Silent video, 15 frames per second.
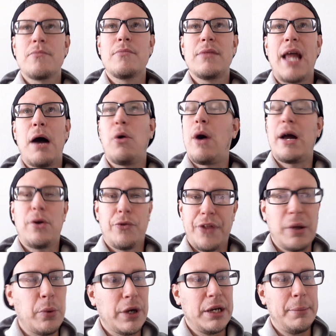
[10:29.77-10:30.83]
Now, I don't
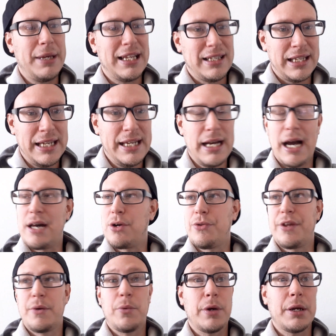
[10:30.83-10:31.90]
think we're going to be elite. I don't
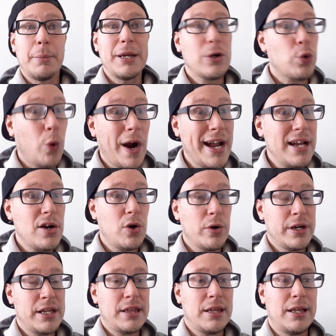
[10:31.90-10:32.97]
think we're going to be great
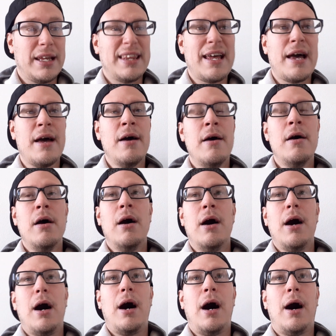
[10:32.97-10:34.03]
or anything like
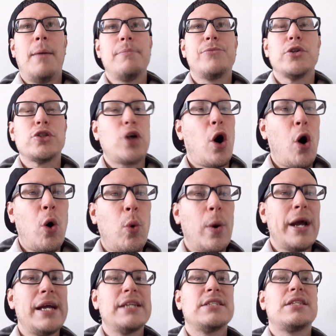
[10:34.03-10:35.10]
that. There's
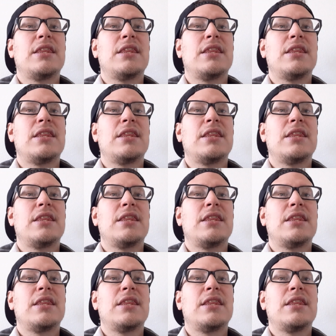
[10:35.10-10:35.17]
always